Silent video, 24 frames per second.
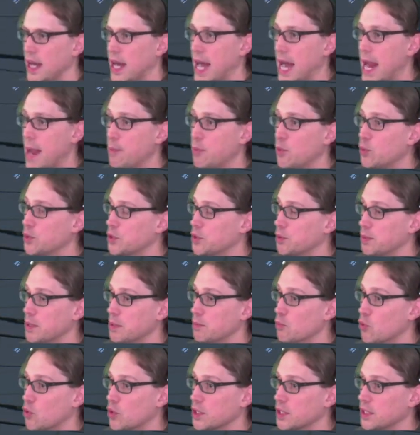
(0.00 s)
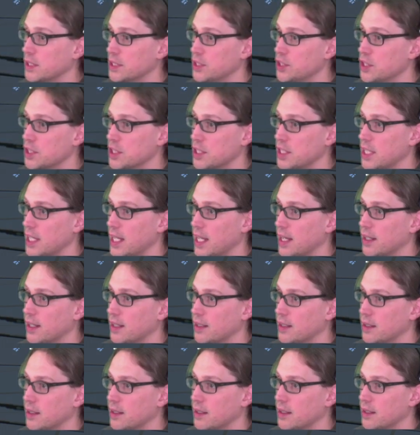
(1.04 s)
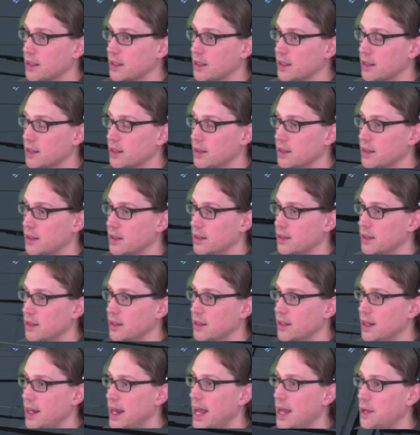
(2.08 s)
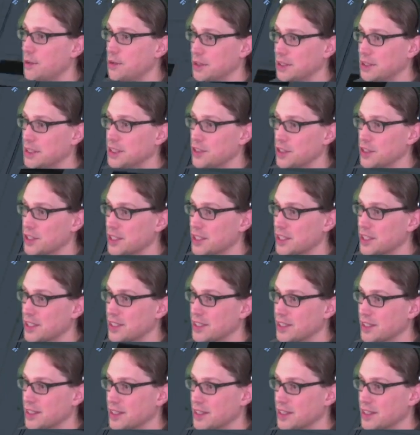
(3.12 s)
Apple, which will be more delicious today. How delicious.